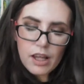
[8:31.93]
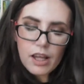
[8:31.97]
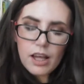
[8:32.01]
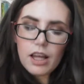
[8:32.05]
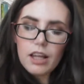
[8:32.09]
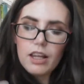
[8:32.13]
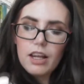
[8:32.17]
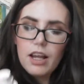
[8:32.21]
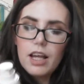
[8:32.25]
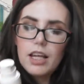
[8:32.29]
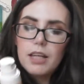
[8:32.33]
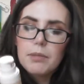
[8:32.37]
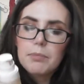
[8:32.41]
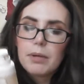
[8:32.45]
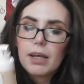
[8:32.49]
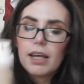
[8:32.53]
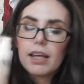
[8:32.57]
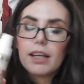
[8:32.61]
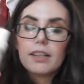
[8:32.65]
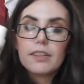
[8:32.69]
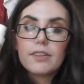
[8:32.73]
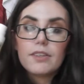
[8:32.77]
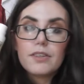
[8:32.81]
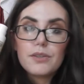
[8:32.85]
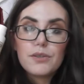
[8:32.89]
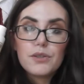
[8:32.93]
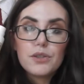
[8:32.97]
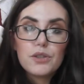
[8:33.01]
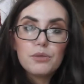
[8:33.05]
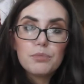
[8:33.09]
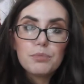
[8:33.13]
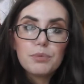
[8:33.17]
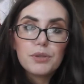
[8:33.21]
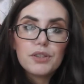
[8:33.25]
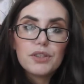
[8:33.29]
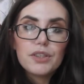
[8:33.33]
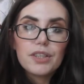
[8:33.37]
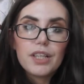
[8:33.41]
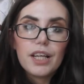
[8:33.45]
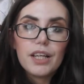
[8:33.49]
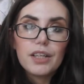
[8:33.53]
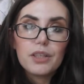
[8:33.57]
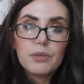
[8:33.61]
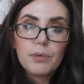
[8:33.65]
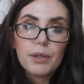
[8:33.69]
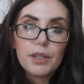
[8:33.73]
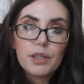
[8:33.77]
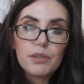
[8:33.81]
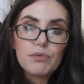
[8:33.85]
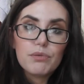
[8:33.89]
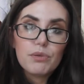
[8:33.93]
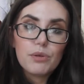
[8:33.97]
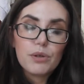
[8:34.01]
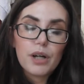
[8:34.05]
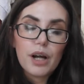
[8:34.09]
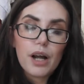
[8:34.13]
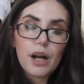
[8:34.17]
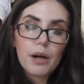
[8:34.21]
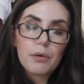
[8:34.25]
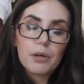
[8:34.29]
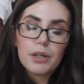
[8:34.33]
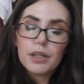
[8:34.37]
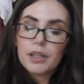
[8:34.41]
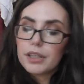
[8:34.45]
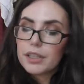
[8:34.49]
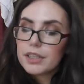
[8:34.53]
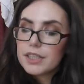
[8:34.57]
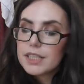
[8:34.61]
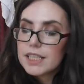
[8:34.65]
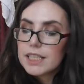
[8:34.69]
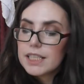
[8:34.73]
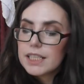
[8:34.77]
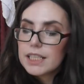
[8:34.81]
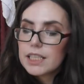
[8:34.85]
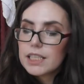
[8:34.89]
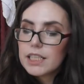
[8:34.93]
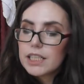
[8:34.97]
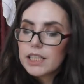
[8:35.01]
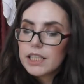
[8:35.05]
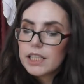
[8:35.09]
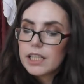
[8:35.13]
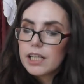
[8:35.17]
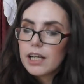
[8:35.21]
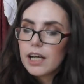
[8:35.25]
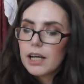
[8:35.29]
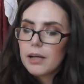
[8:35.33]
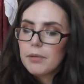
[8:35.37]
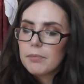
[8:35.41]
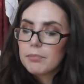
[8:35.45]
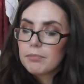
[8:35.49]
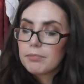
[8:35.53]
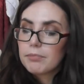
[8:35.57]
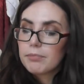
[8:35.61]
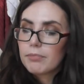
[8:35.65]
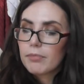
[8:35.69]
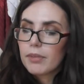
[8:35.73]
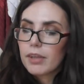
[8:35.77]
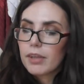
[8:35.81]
And I picked the Superstay 24 Hour Concealer um,